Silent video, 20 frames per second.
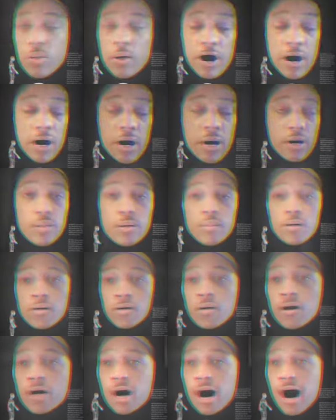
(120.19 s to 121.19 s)
because
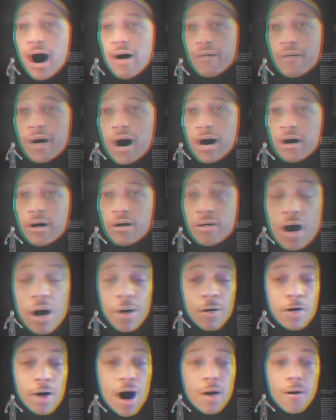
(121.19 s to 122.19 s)
they have that. It's not
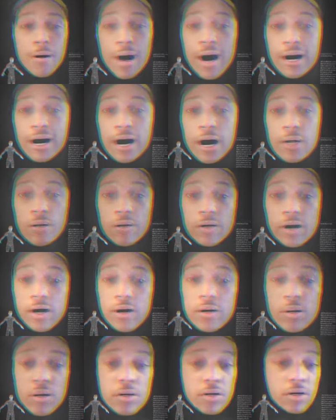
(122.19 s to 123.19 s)
a problem I can't
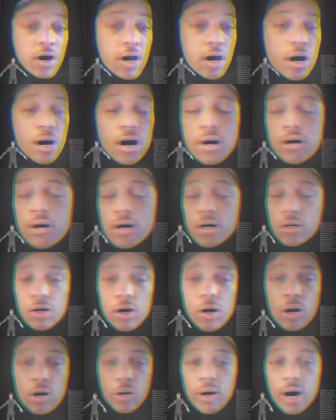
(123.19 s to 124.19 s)
fix.
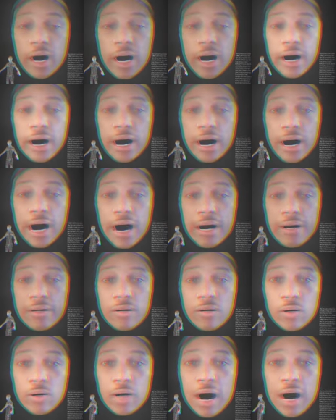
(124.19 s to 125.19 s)
So, and
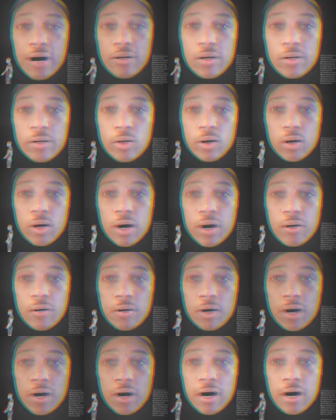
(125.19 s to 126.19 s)
that's that's the beauty of,
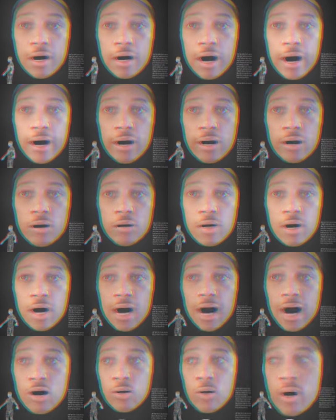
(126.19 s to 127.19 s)
and heck, you
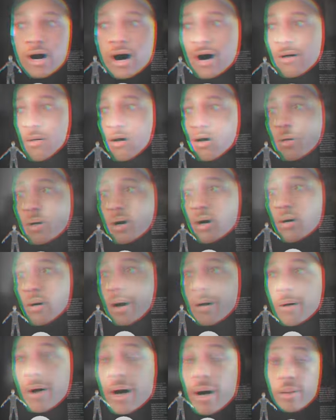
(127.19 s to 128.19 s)
that's why you have so many
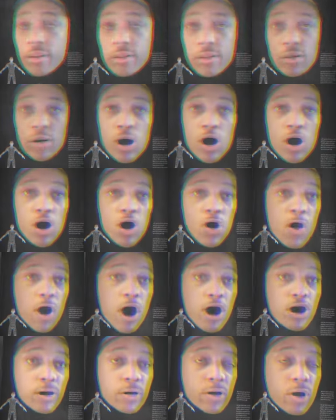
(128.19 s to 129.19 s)
great parents who
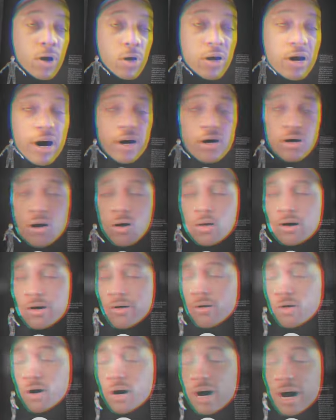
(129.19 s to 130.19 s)
are entrepreneurs. They just don't
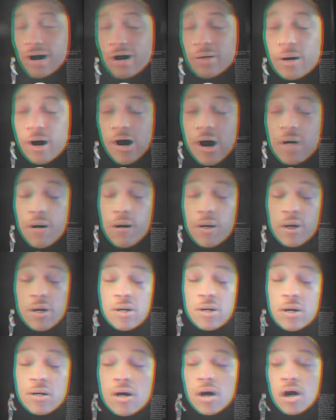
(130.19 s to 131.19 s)
even realize it because they
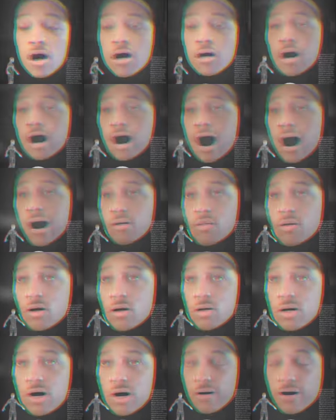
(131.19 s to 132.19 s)
fix the lives of
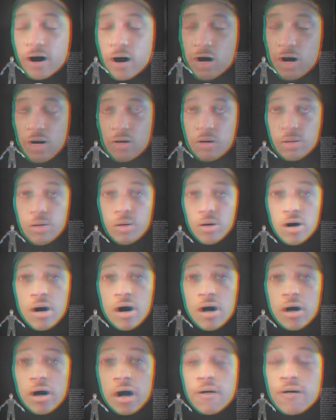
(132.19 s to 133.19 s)
their significant others.
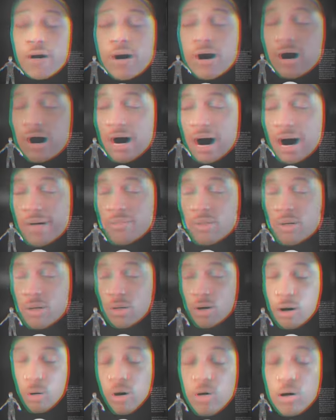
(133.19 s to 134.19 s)
They fix the lives of
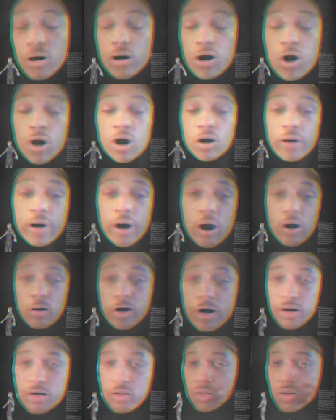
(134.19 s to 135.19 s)
their children on a regular
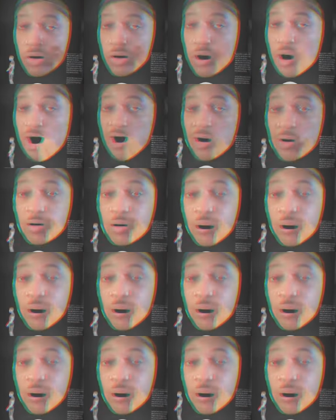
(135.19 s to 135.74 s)
basis. All right.